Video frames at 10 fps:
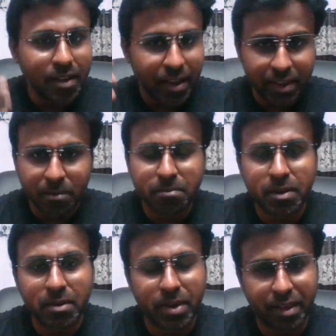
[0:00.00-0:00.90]
I
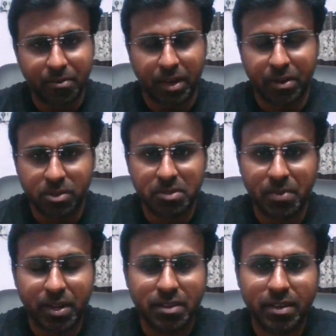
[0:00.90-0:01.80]
remember when I was a
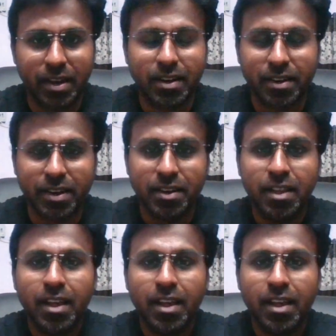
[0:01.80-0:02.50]
very young kid,